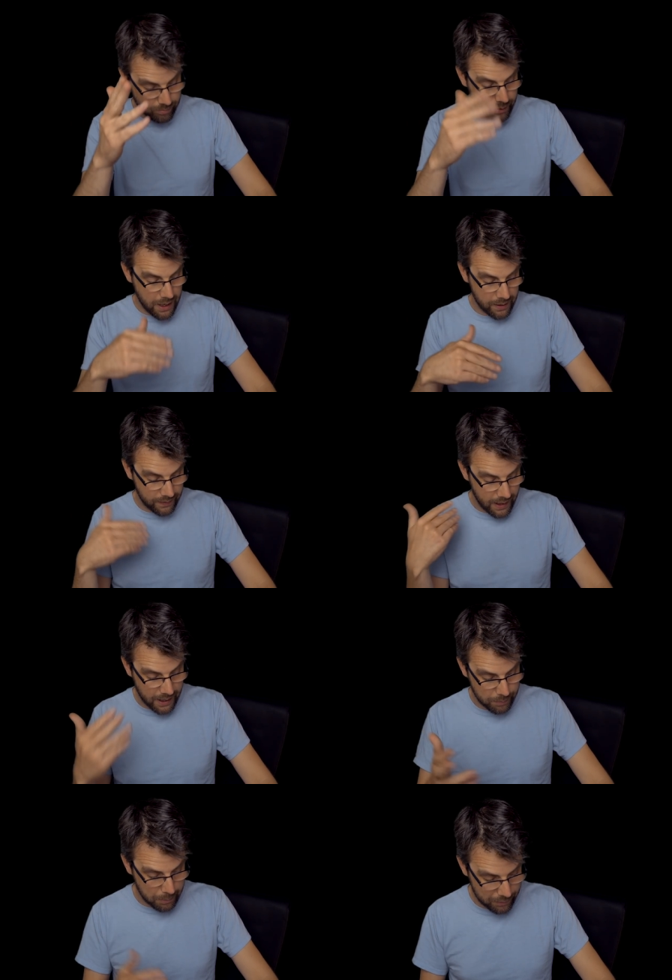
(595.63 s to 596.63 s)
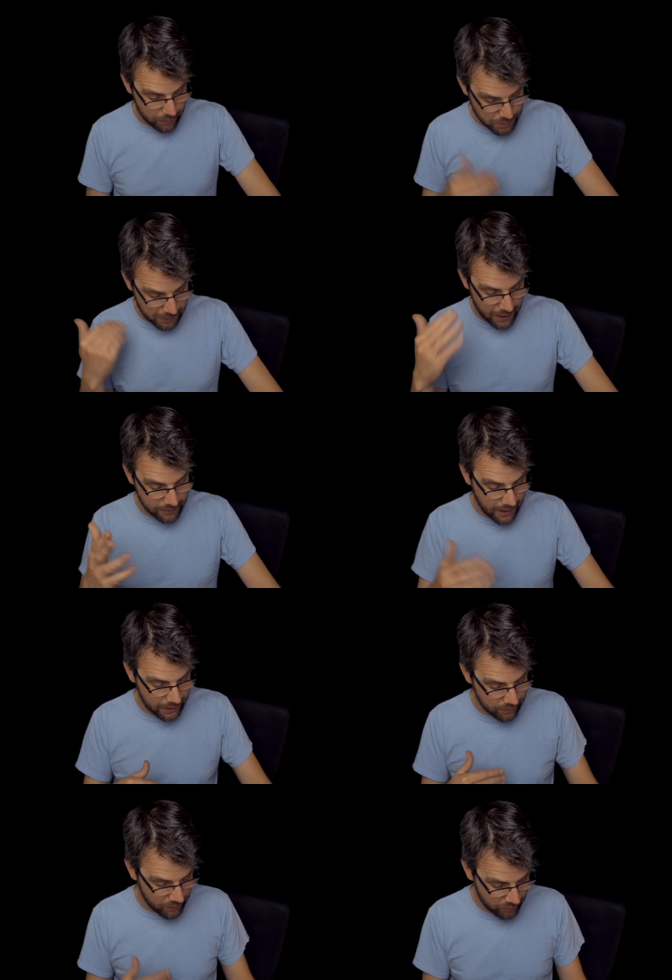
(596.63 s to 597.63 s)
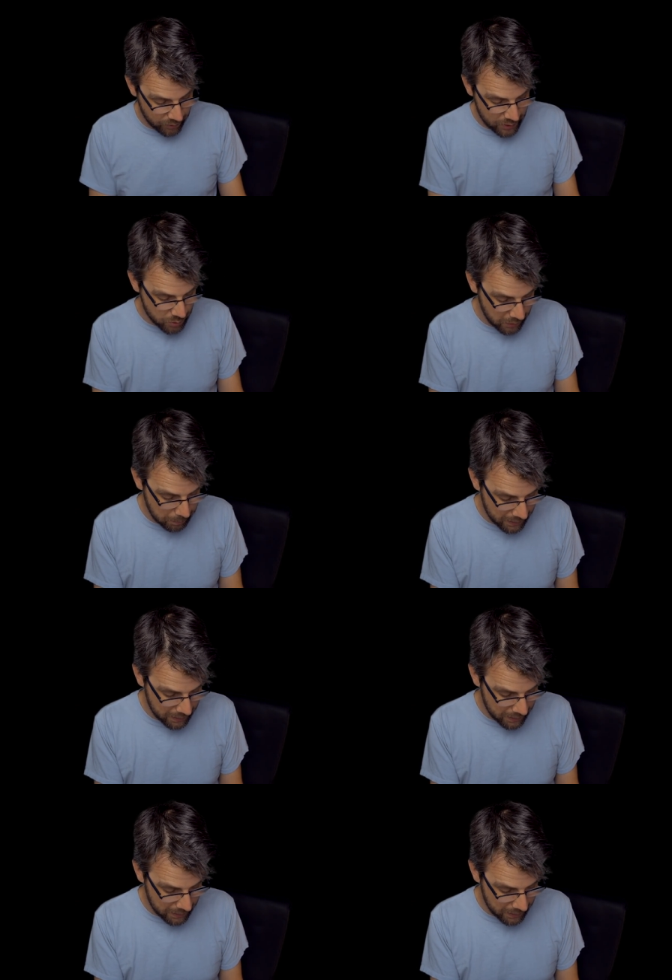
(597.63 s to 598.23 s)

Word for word: we got in line, me and my friends, we got in line the, for the Jordan